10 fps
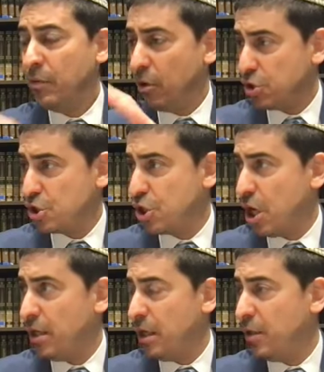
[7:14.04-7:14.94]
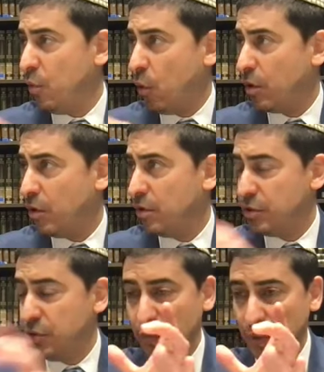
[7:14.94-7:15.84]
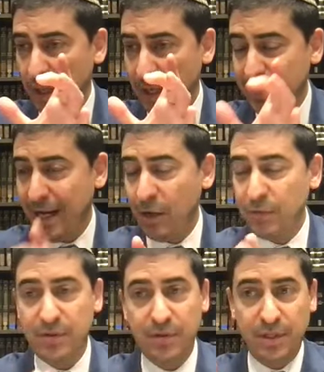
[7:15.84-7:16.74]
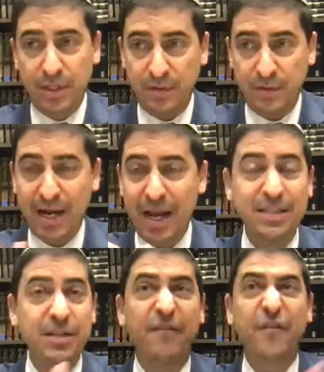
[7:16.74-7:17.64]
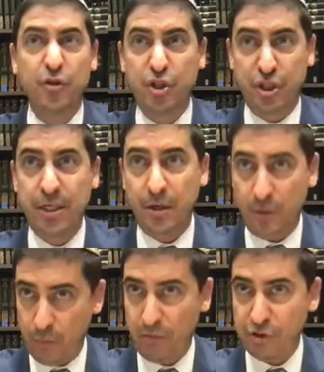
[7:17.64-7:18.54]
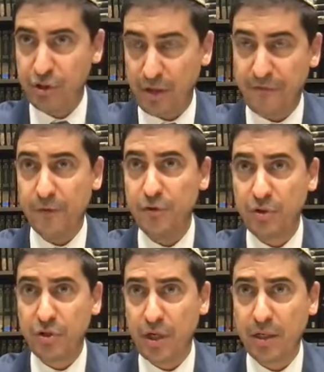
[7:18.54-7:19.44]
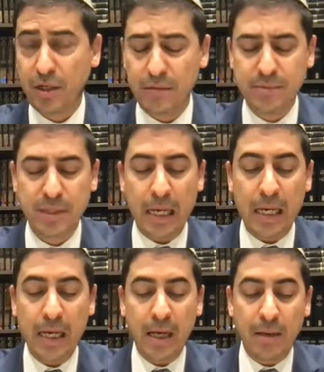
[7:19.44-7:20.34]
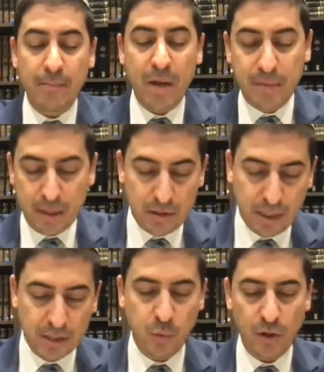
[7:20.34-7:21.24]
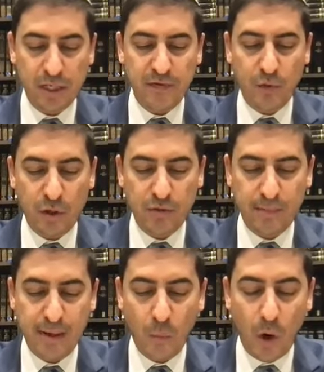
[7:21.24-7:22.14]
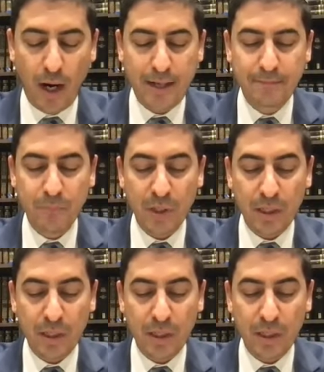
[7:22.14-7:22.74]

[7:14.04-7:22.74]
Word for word: Rosh Hashanah in order to account the that as the first year when Rosh Hashanah, the first Rosh Hashanah comes, maybe it does work even according to Rabbi Meir. Why?